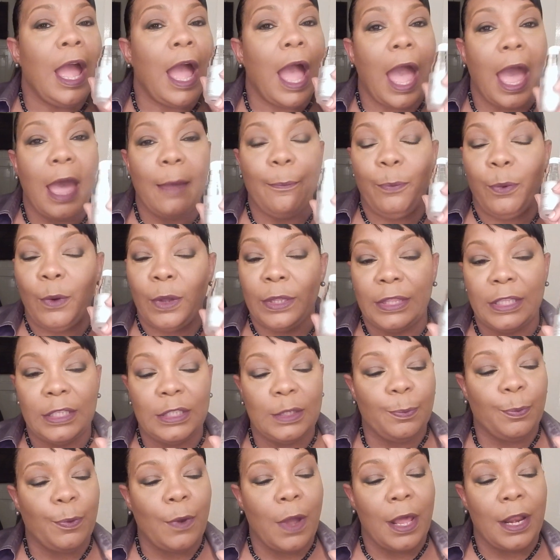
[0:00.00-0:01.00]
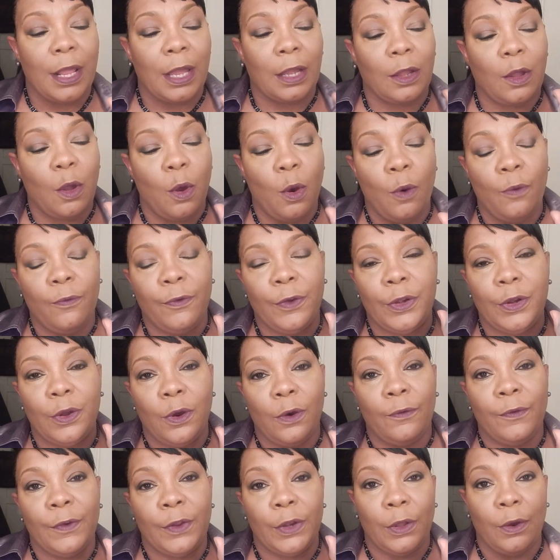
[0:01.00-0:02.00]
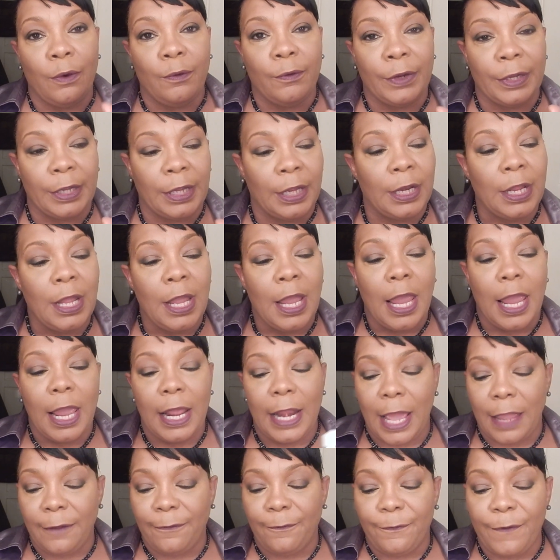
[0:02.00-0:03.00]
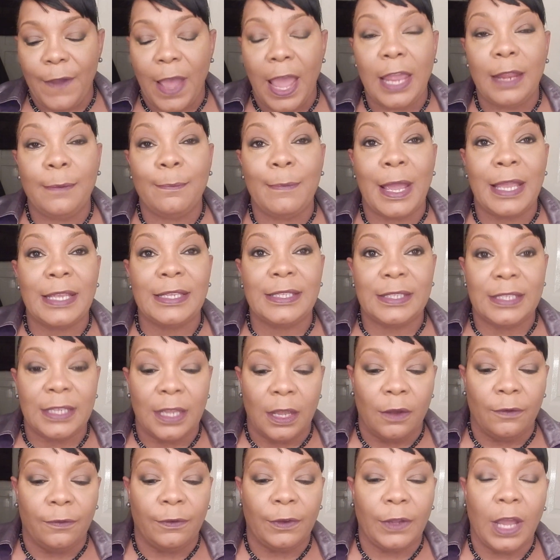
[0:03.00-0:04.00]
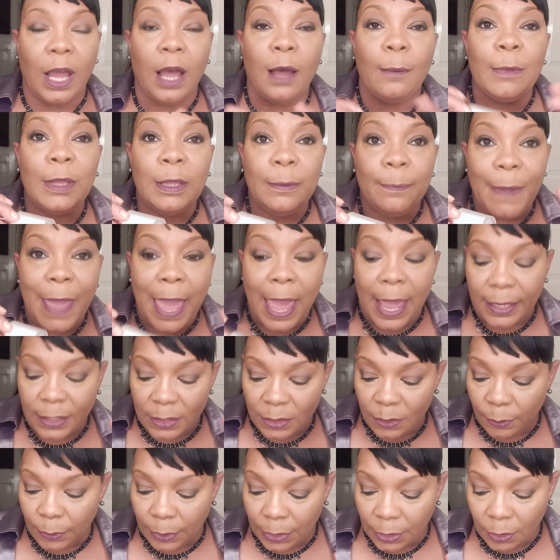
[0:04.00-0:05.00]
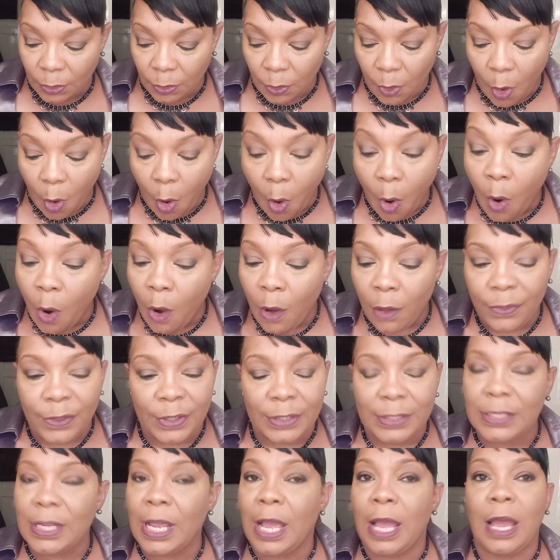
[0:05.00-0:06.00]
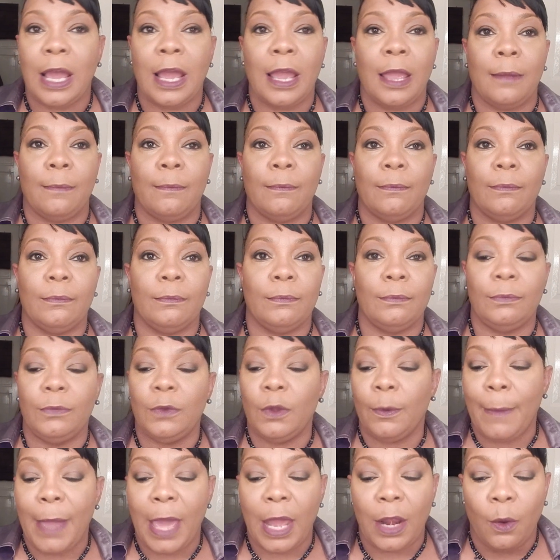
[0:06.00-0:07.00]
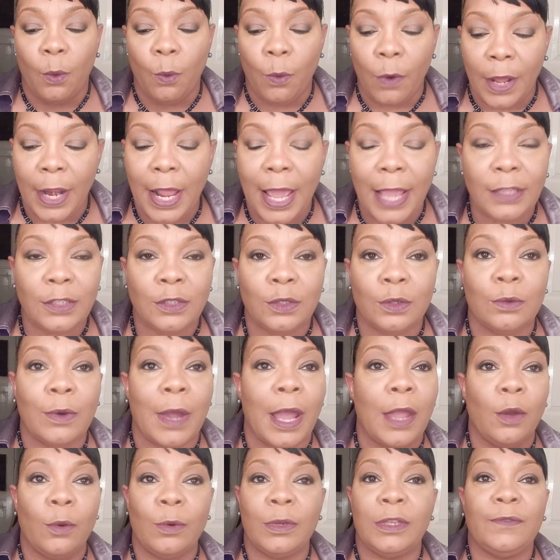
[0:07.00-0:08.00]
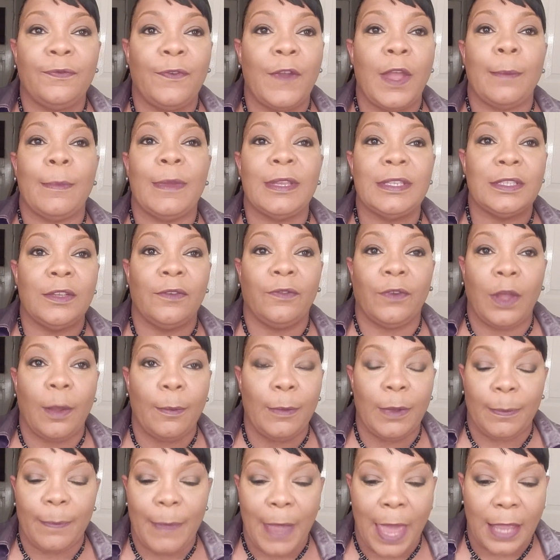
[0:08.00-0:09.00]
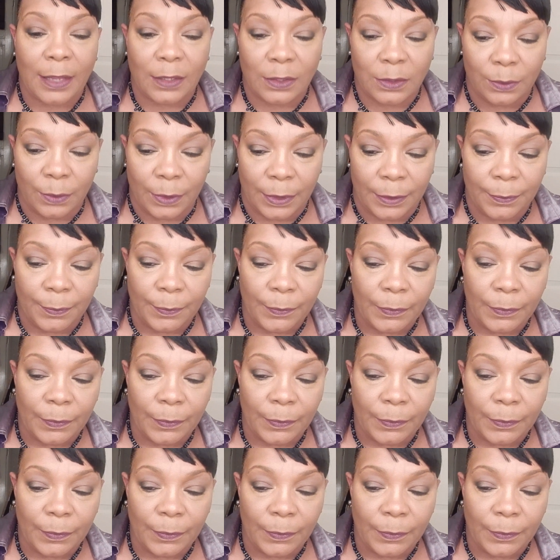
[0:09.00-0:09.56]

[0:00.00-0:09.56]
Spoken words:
I bought this product over and over again, and I find myself coming back to it all the time. No matter what I do, I always find myself coming back to it.